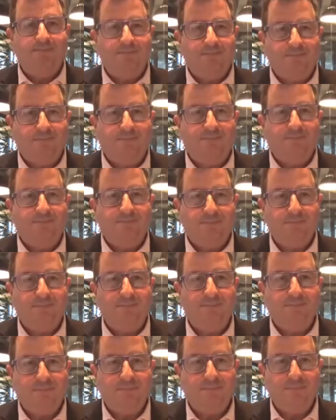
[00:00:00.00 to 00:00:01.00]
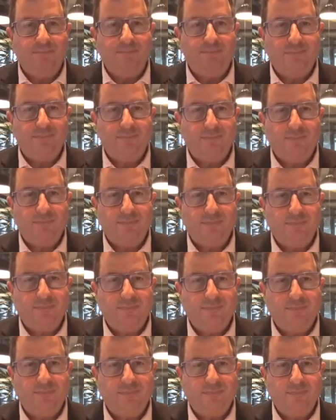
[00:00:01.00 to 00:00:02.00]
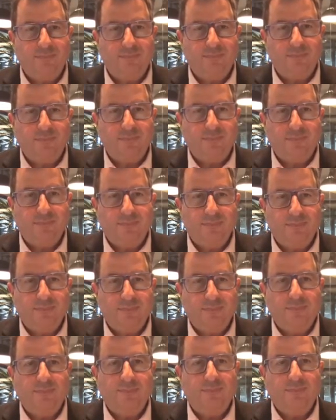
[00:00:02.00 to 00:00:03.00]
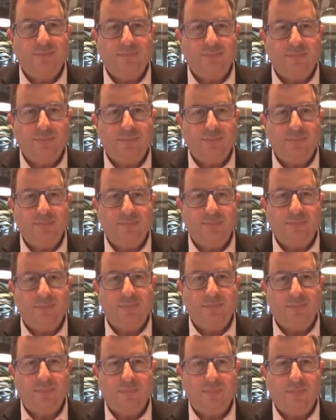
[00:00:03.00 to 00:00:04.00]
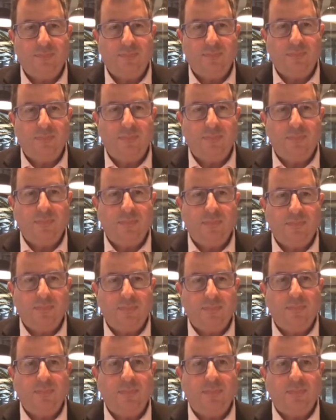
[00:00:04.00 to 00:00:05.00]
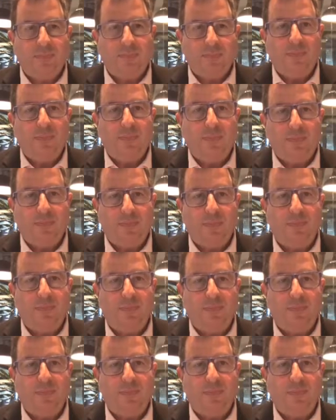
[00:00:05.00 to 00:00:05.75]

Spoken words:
(not speaking)